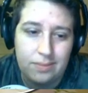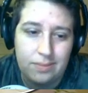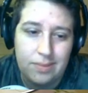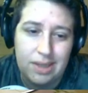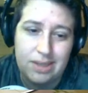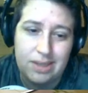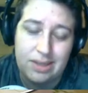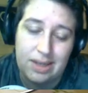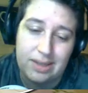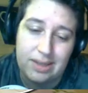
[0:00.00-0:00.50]

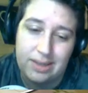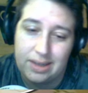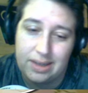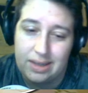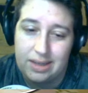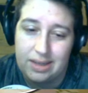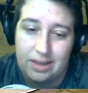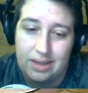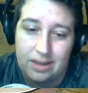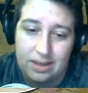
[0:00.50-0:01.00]
His eyes
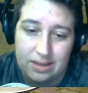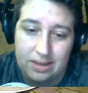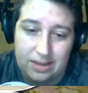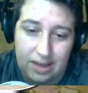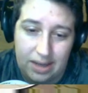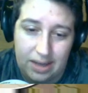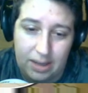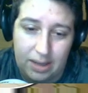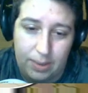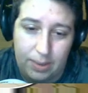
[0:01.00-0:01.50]
landing on a
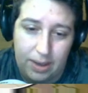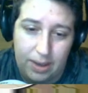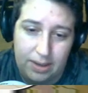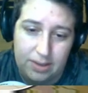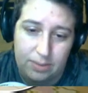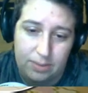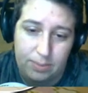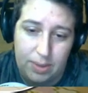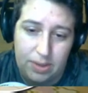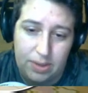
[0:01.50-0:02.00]
tiny box
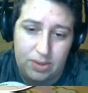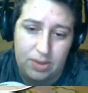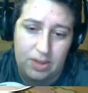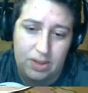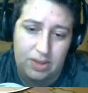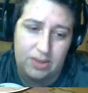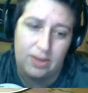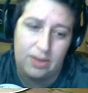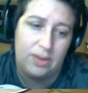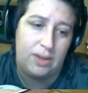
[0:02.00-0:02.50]
of beach
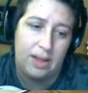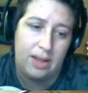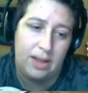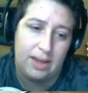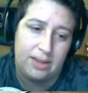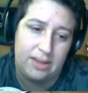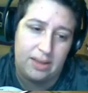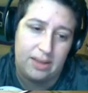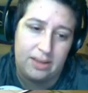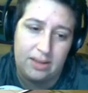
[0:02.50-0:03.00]
things he'd
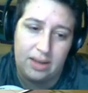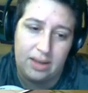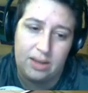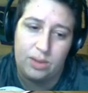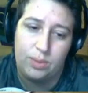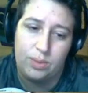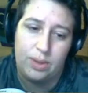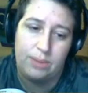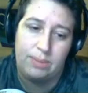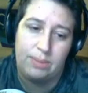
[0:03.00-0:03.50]
collected, tucked
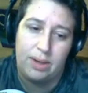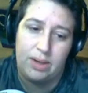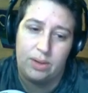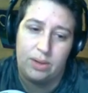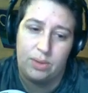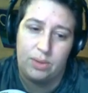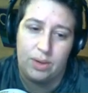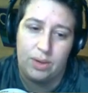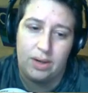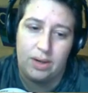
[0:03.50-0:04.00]
away by your
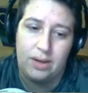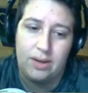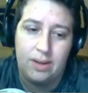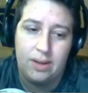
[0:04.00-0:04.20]
door.